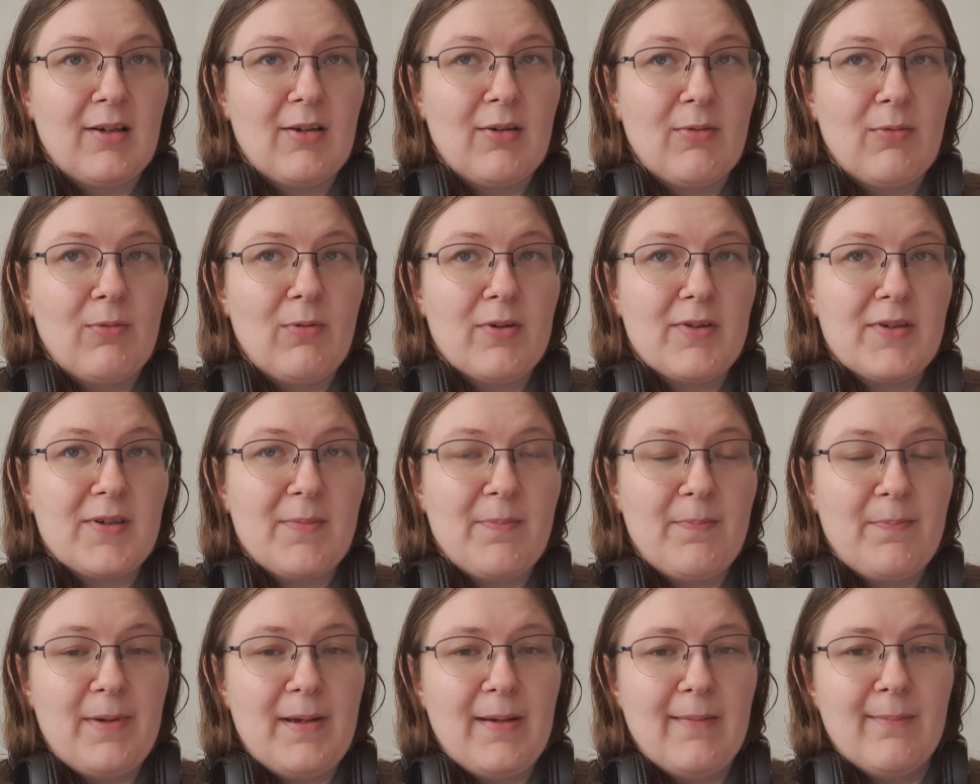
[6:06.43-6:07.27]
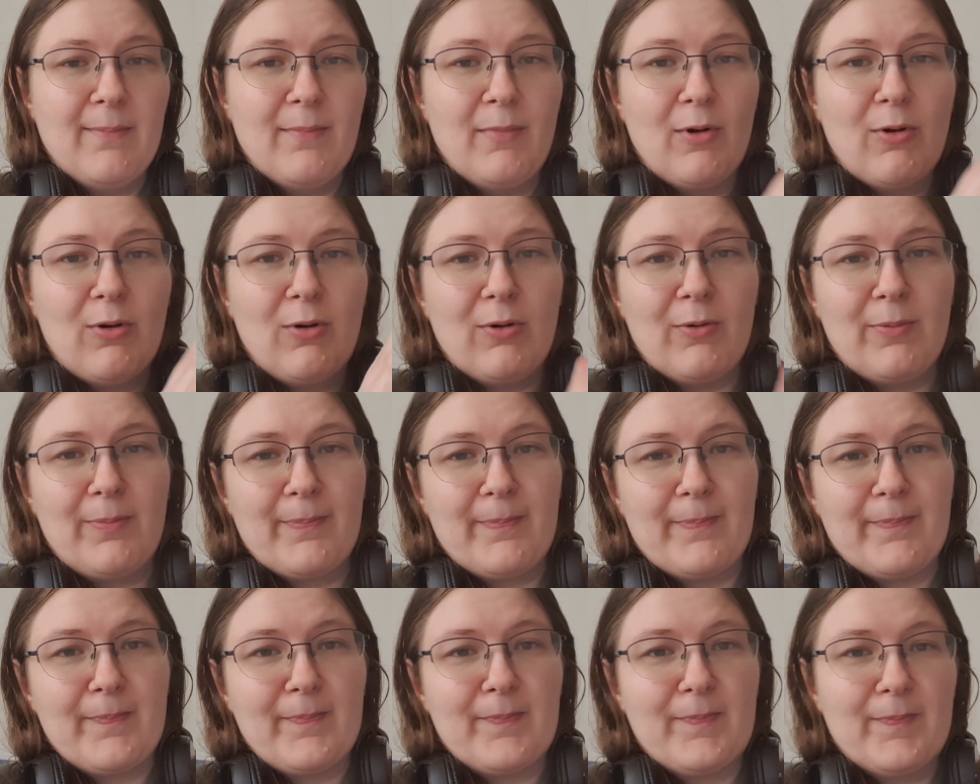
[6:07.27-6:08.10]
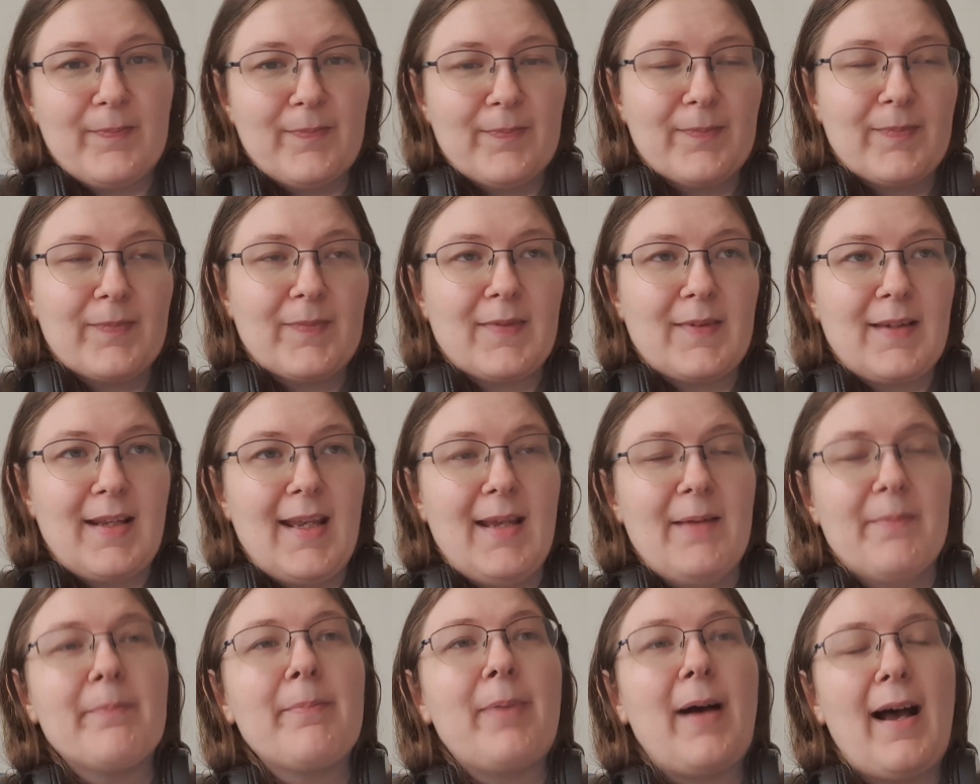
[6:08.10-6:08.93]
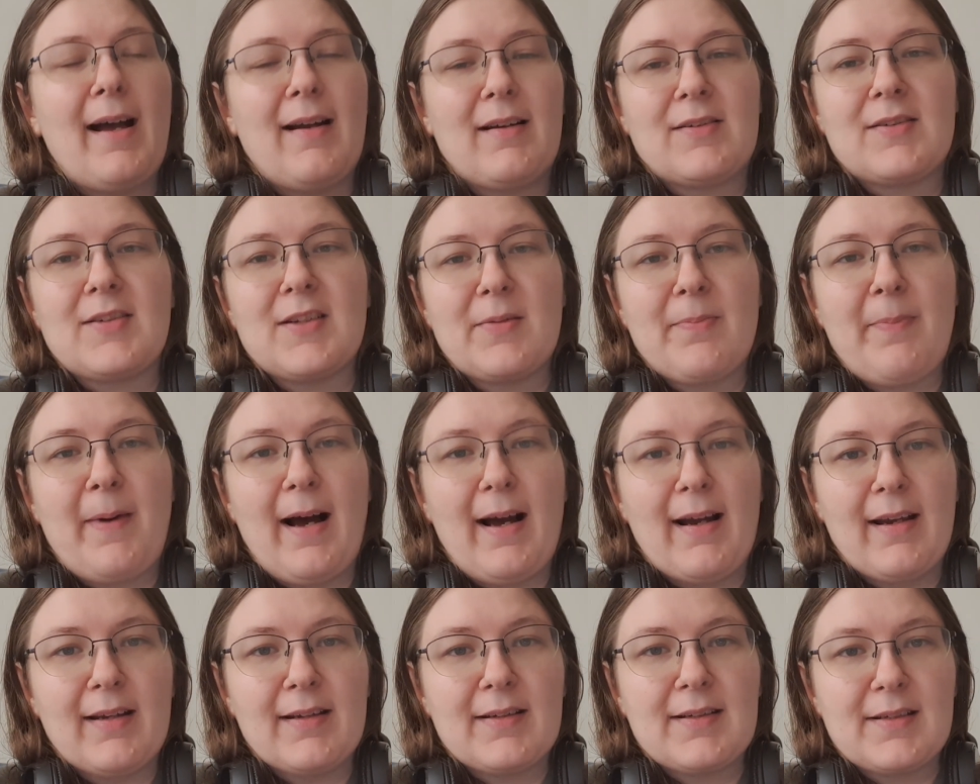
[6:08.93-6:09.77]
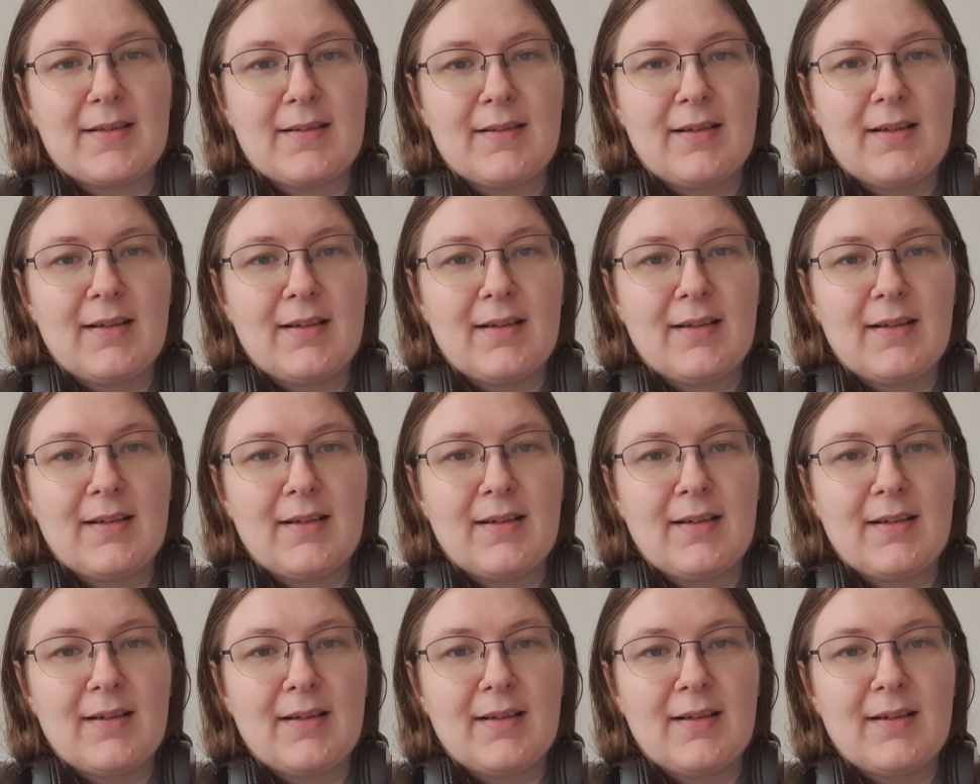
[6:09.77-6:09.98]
was a bit more impacted by it.